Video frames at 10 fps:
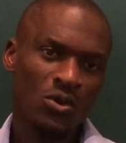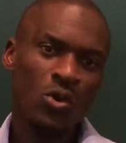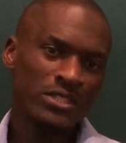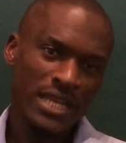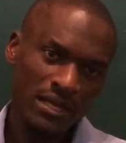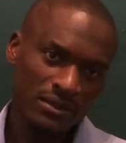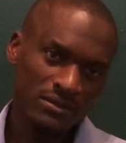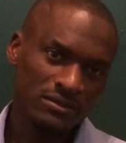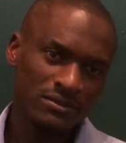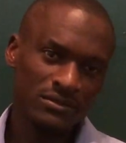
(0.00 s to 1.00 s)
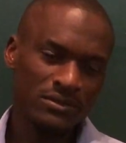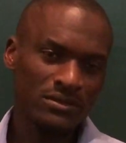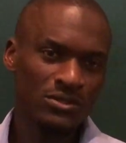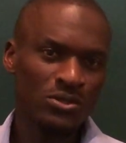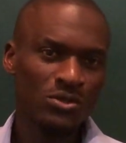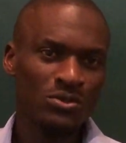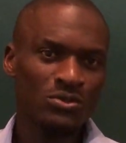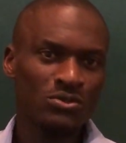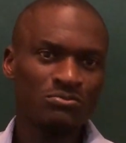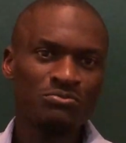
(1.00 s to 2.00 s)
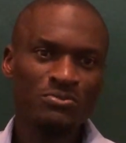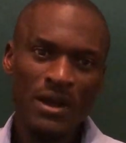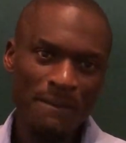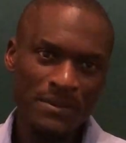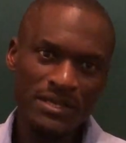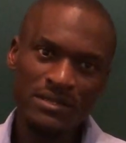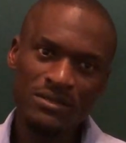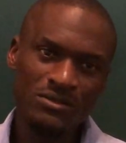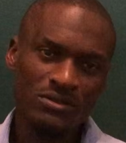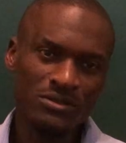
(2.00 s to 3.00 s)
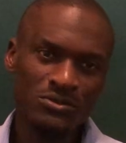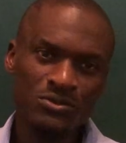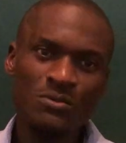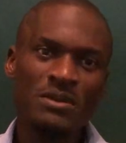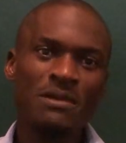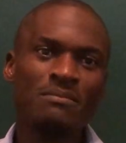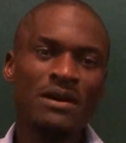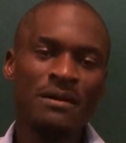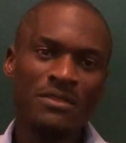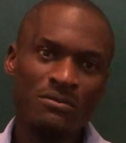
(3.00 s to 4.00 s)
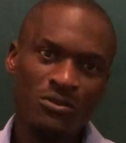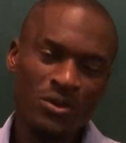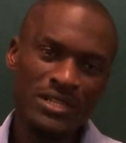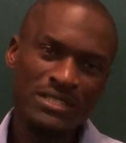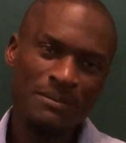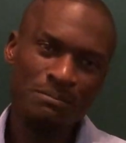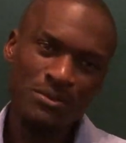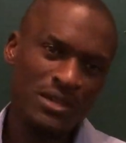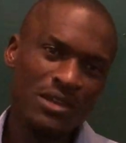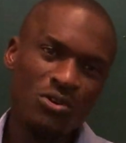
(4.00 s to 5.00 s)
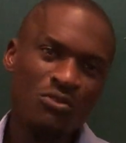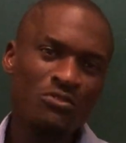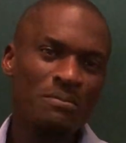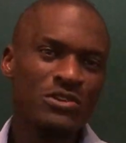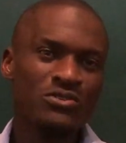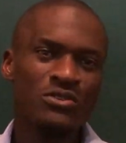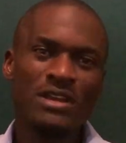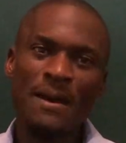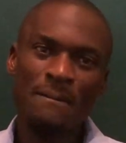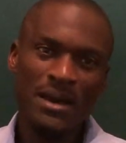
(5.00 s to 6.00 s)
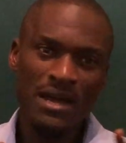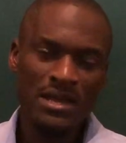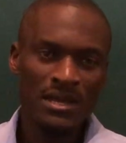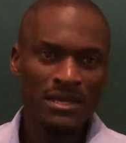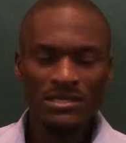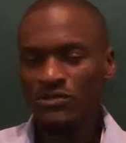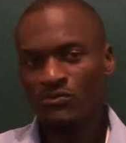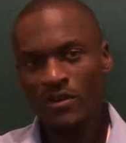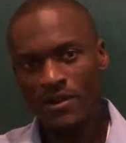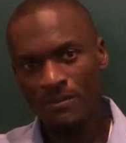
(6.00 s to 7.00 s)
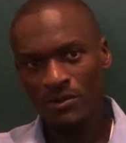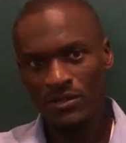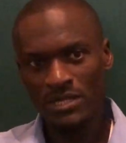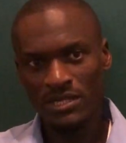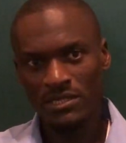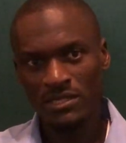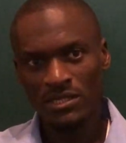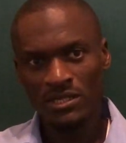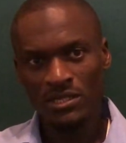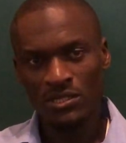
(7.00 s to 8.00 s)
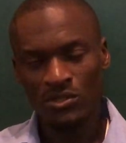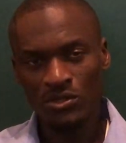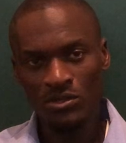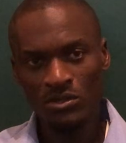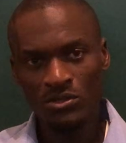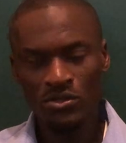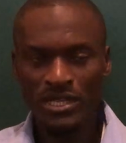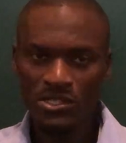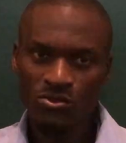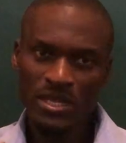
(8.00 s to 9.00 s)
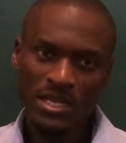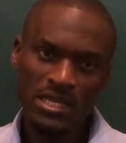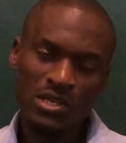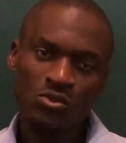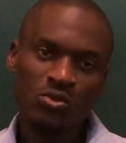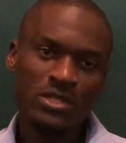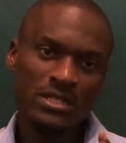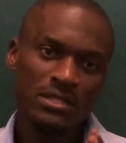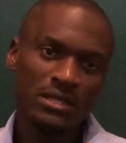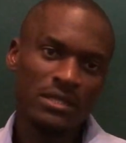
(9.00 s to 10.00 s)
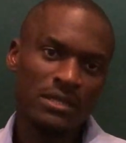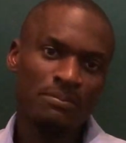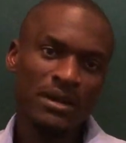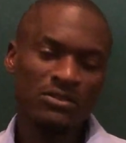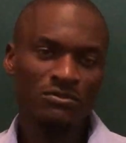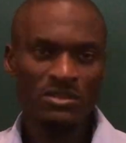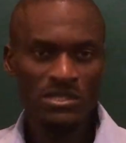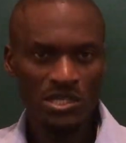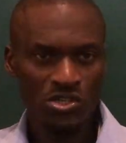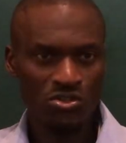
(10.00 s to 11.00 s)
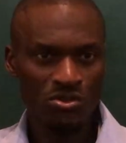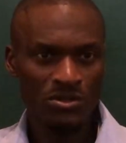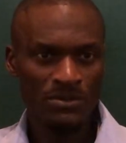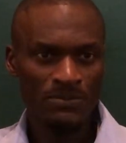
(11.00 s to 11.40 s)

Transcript: Hotel, you know, probably rooming, call it the booking confirmation number. It's very important, you know, so that you can include it in the part of the section,